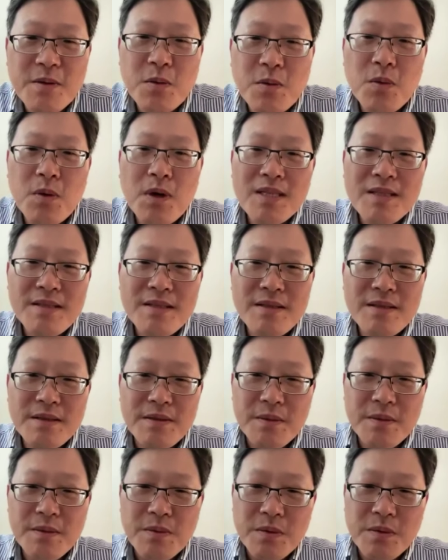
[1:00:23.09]
what
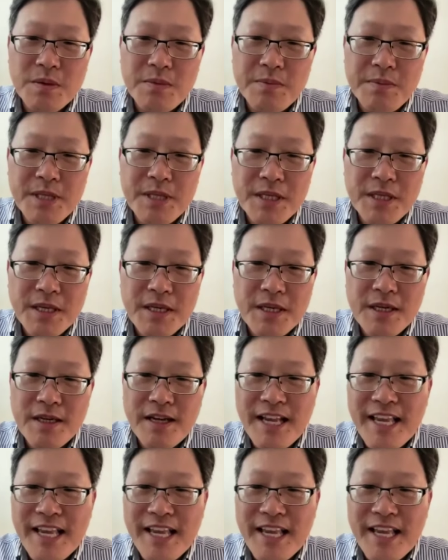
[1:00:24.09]
uh, would be uh,